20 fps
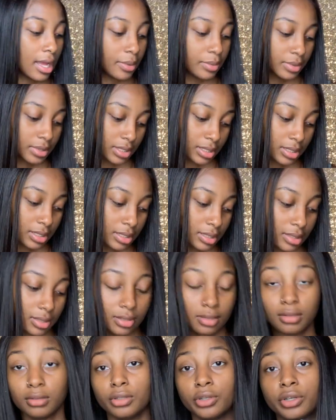i was
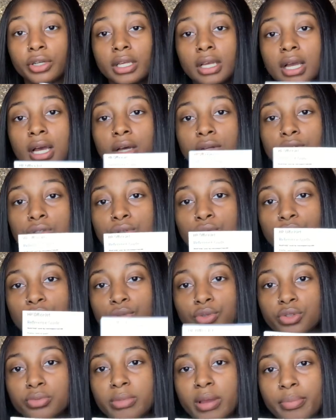learning how to
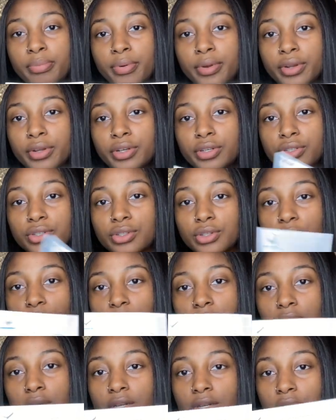use my printer
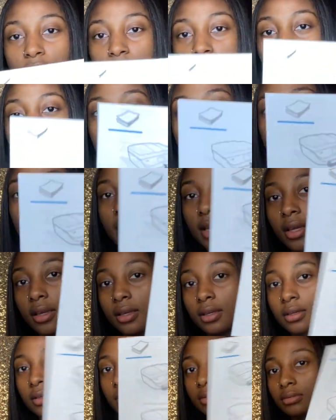so here is like